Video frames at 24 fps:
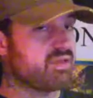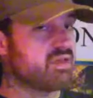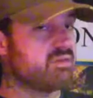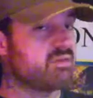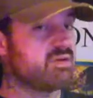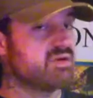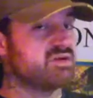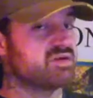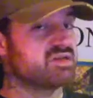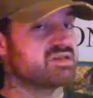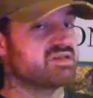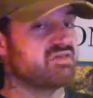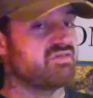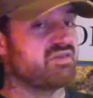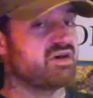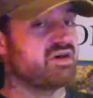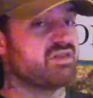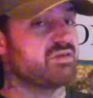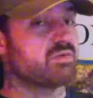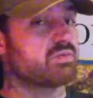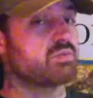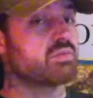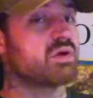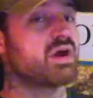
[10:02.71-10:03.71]
anybody justify
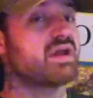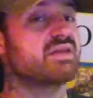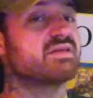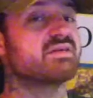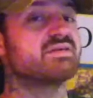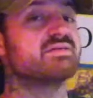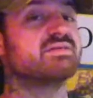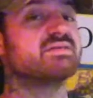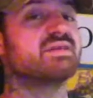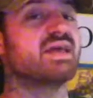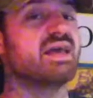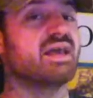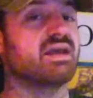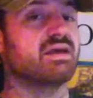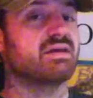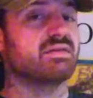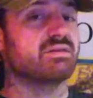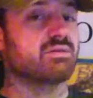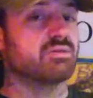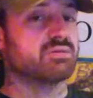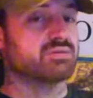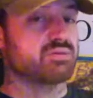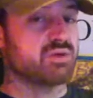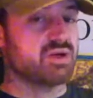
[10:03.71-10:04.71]
the right to take
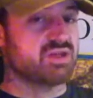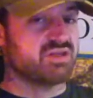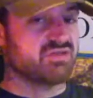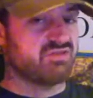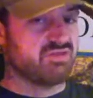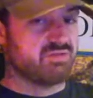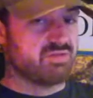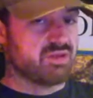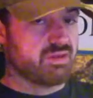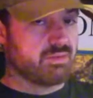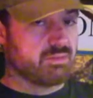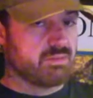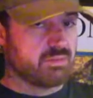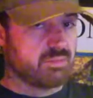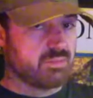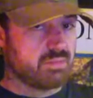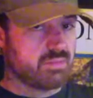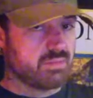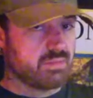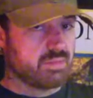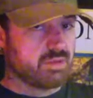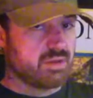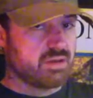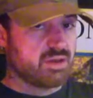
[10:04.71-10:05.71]
those rights from them.
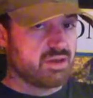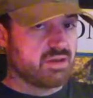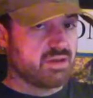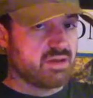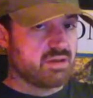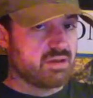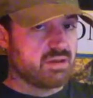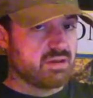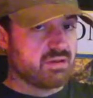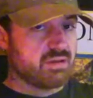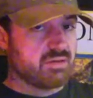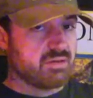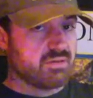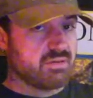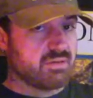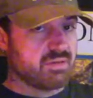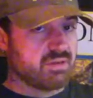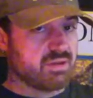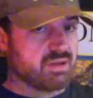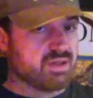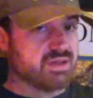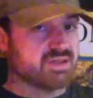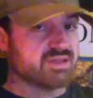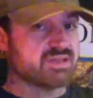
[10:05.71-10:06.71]

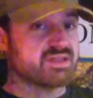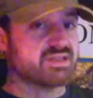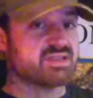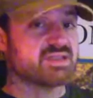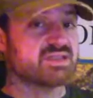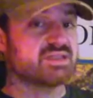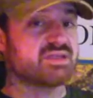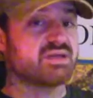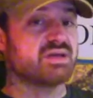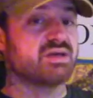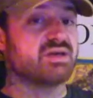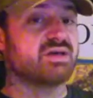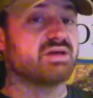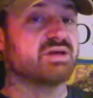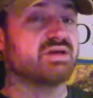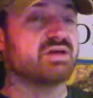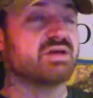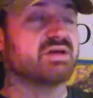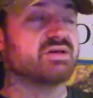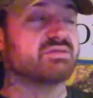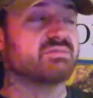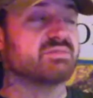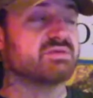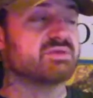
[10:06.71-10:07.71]
Because
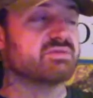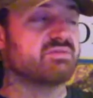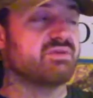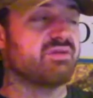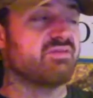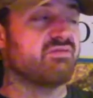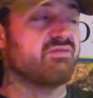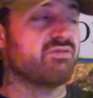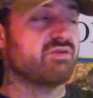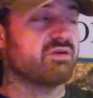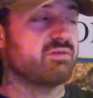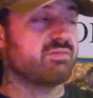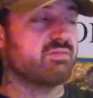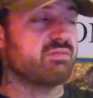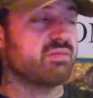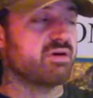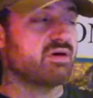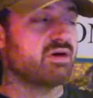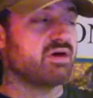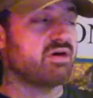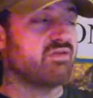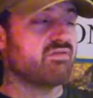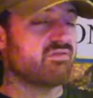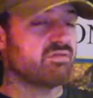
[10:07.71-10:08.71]
there must be a freedom
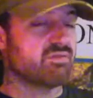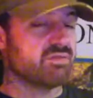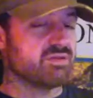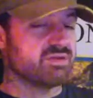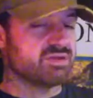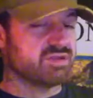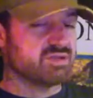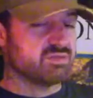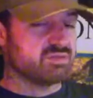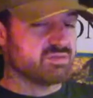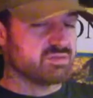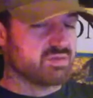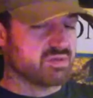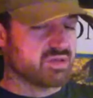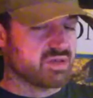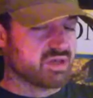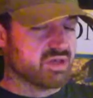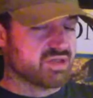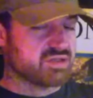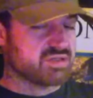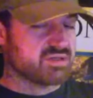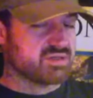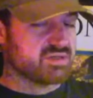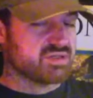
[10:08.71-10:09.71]
of religion, which is what the
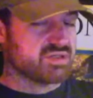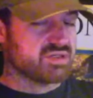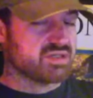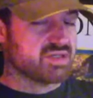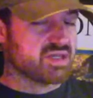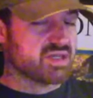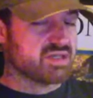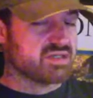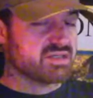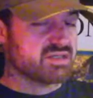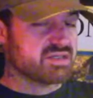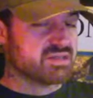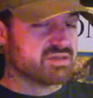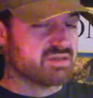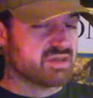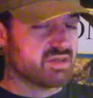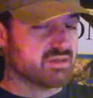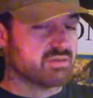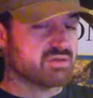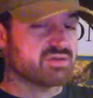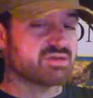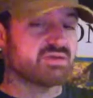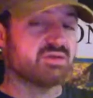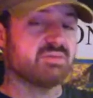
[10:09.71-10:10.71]
Constitution says,
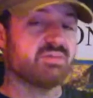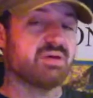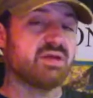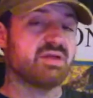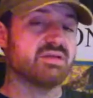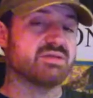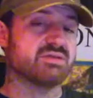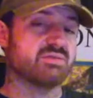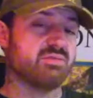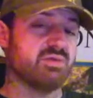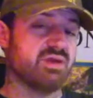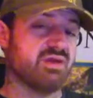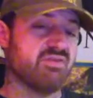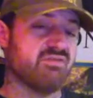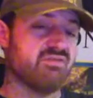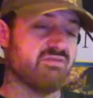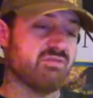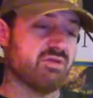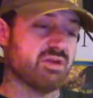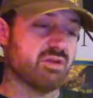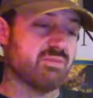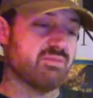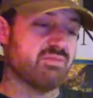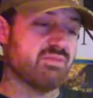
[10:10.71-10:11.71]
Declaration of Independence. We have
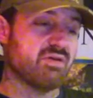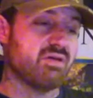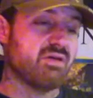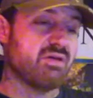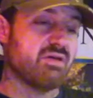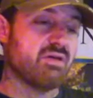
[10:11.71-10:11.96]
freedom